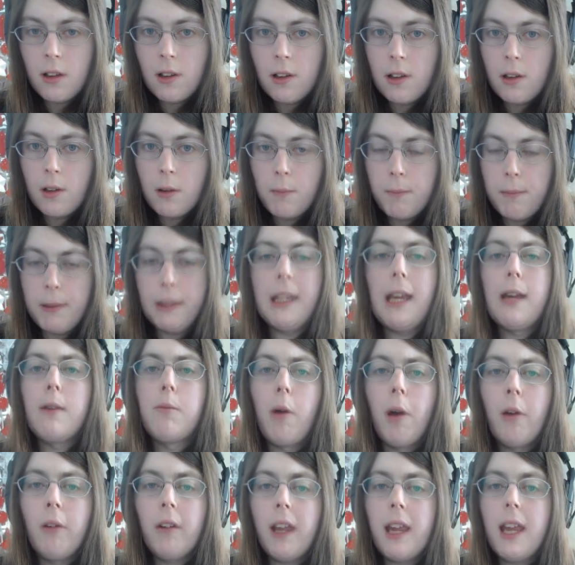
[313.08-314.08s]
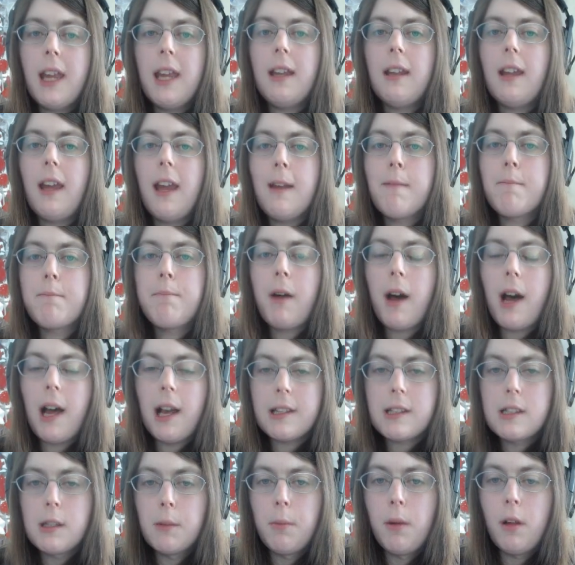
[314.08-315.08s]
but they won't eat
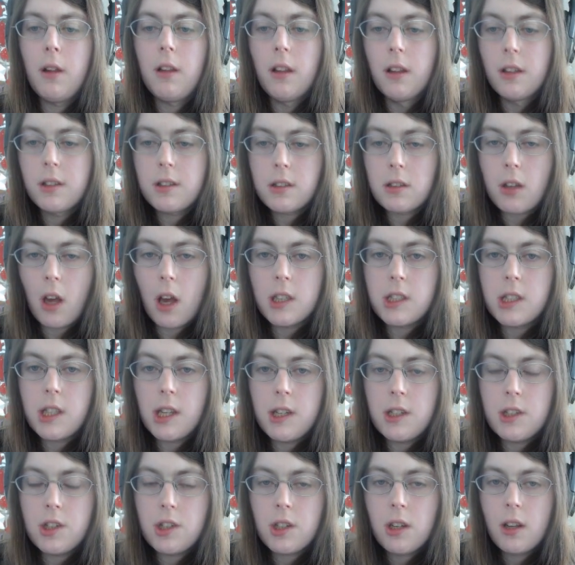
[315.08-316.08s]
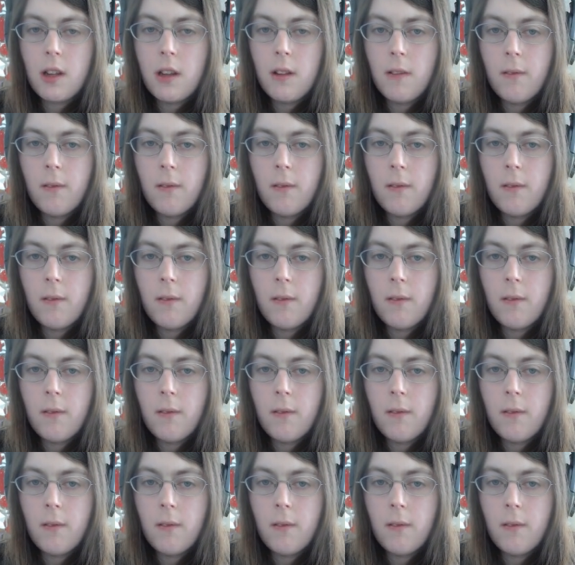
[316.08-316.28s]
impossible sausage